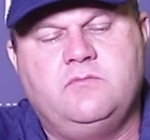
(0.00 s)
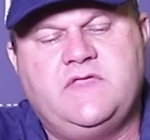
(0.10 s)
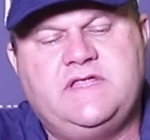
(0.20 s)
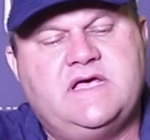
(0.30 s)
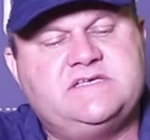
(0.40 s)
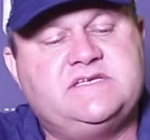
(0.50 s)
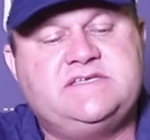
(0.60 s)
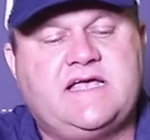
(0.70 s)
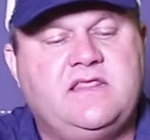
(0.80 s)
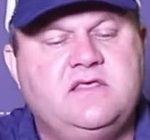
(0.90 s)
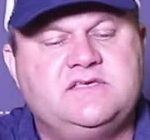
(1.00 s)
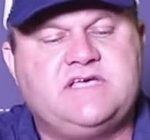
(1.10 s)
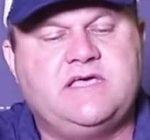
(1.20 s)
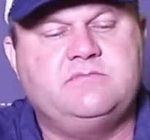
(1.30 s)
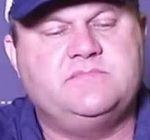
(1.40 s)
that does exactly the
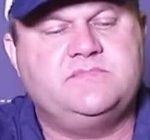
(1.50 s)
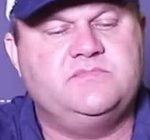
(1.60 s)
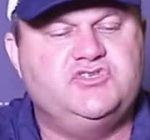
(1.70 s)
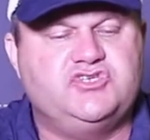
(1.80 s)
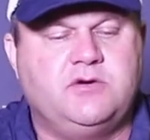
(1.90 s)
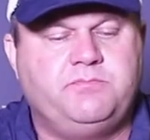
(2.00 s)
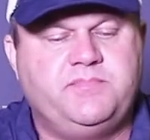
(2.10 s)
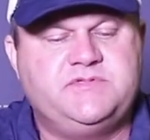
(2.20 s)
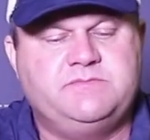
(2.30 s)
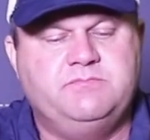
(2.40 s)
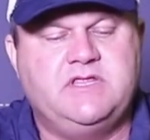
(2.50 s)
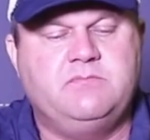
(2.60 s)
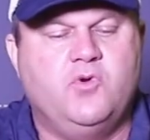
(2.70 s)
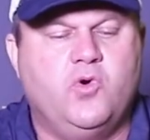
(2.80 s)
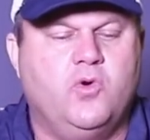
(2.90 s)
same job. It's a
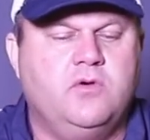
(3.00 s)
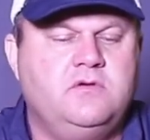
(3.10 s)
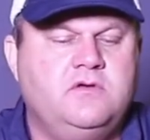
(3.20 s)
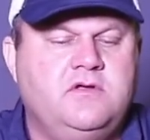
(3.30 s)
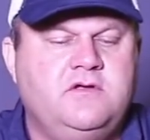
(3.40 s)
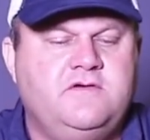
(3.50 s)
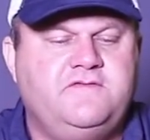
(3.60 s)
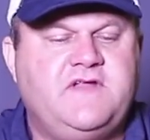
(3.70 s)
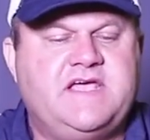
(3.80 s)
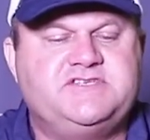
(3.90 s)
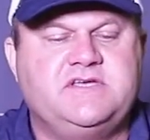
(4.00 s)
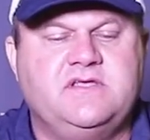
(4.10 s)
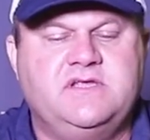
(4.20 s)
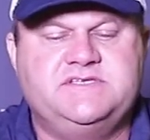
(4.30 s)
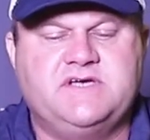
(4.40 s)
bit more flashy,
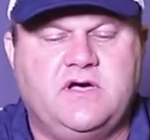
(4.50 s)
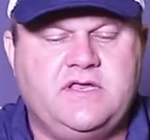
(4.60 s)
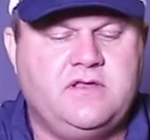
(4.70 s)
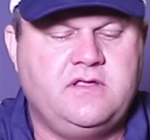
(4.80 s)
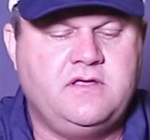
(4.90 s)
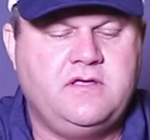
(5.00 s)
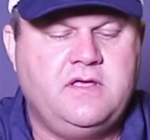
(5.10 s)
the design.